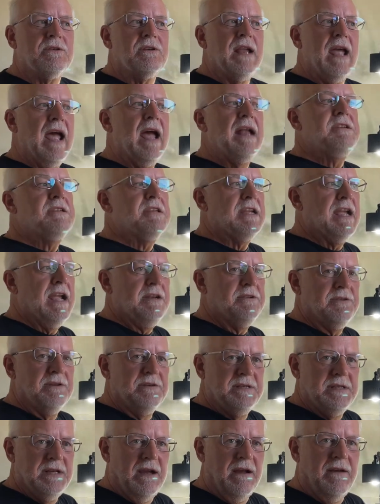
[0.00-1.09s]
educate
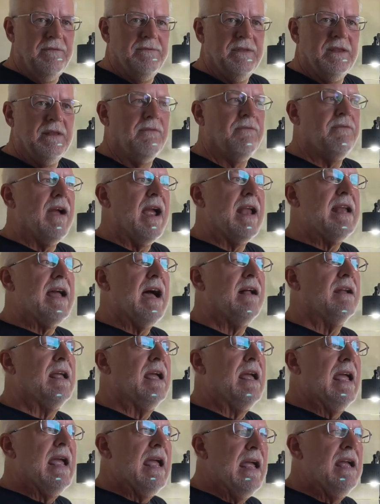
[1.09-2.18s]
yourself to find out
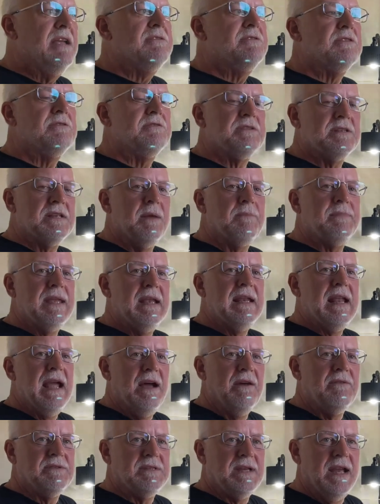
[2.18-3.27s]
Is there something
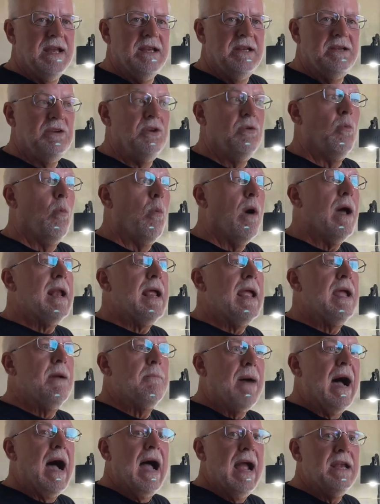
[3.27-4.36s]
else I can do? What
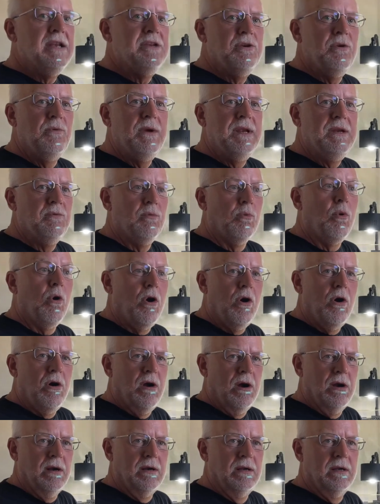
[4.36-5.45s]
am I doing
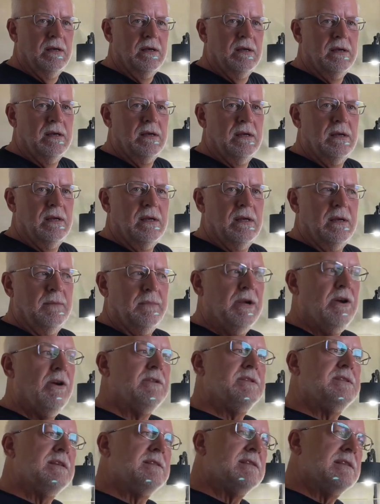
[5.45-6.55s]
wrong?
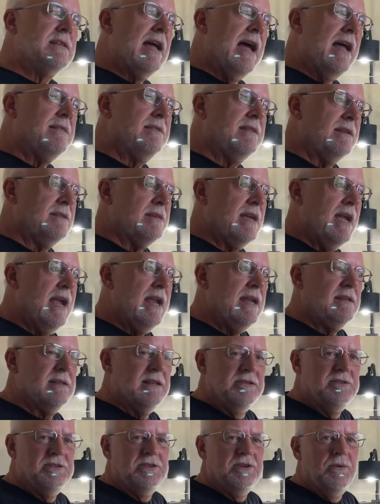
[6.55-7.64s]
Because it's not the tank
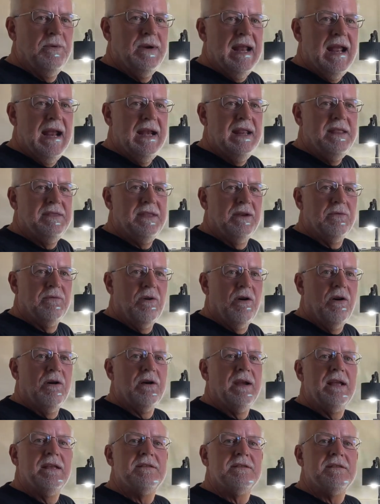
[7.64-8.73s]
that's doing anything wrong.
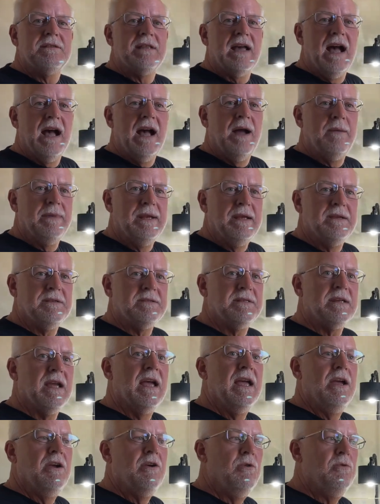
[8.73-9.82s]
It's the hobbyist
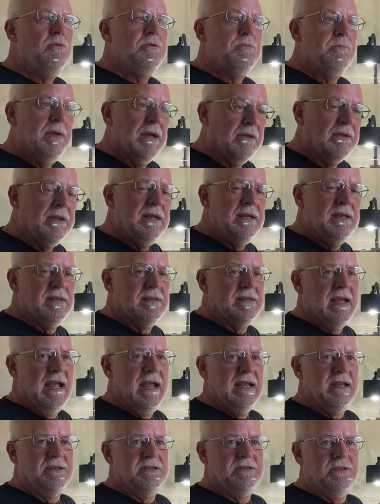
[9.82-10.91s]
who's building the
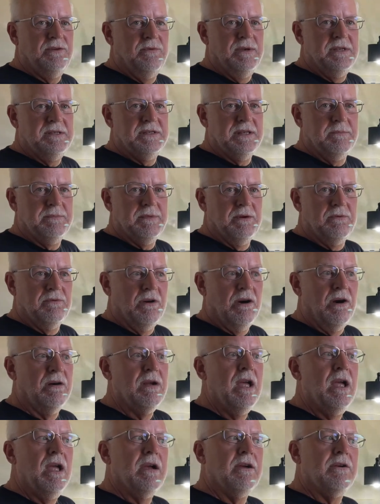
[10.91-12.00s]
tank is doing something wrong
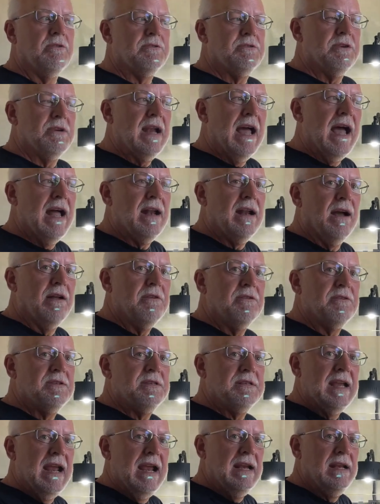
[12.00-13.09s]
because they're not
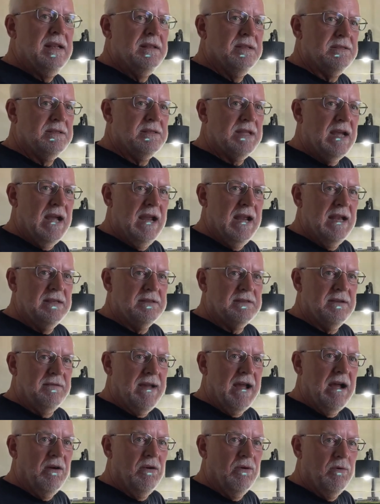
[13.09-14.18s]
understanding the science of
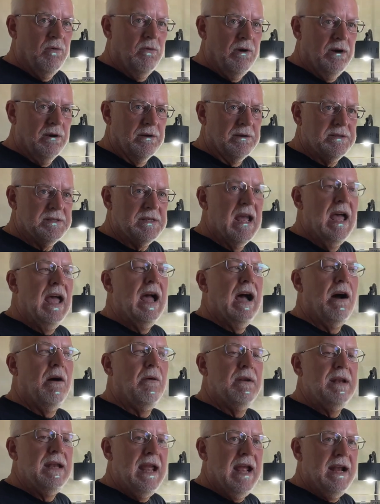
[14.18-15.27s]
how it works, how
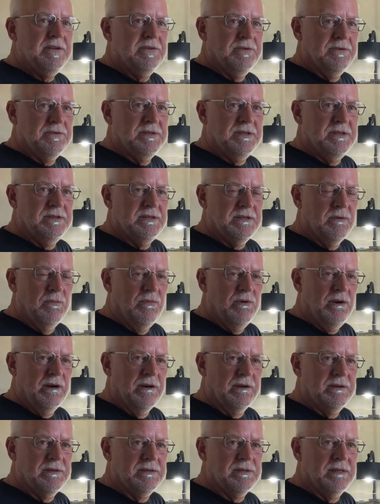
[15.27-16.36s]
a natural system
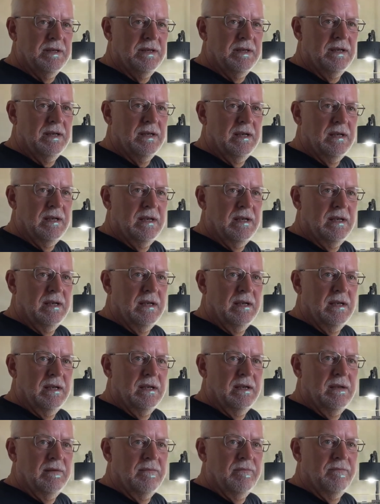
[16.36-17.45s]
works.
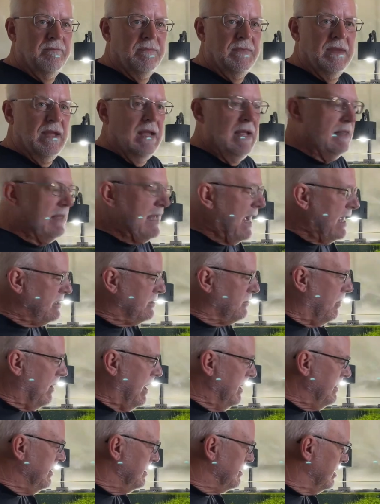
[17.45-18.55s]
That's
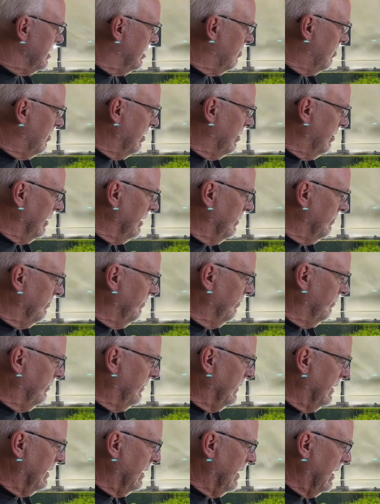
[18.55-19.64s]
why this aquarium
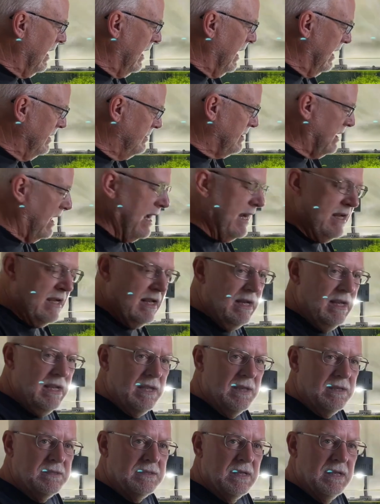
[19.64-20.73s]
is like it
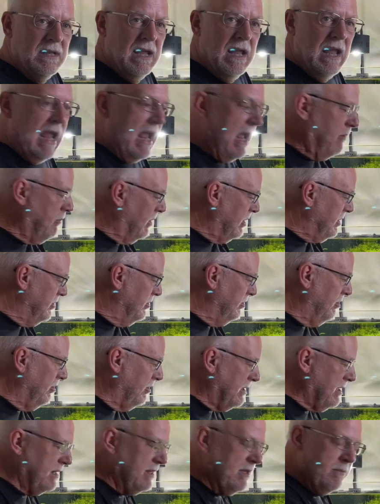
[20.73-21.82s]
is. And when you
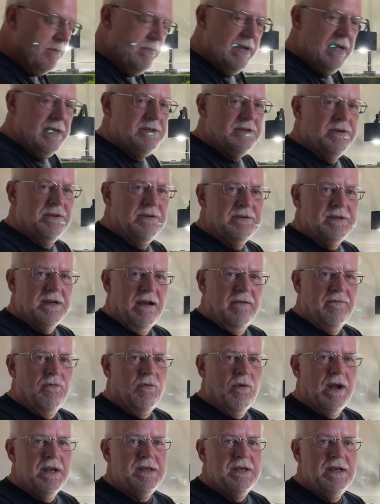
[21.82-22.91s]
look at the pictures of
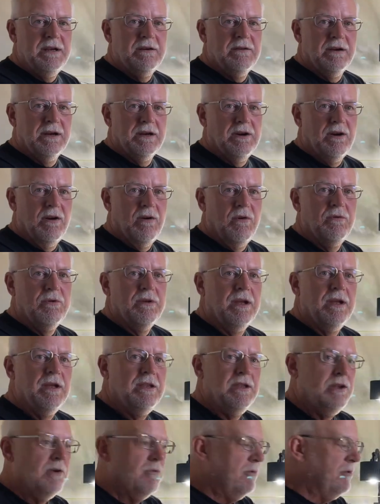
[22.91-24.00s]
1 year ago,
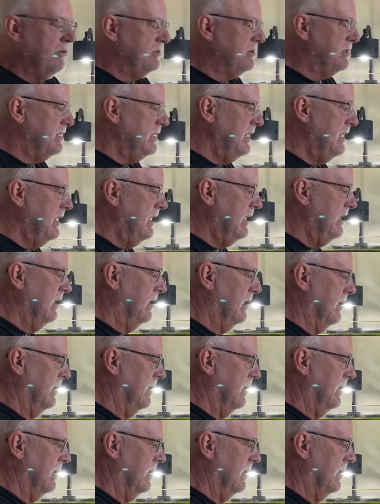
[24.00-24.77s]
you will see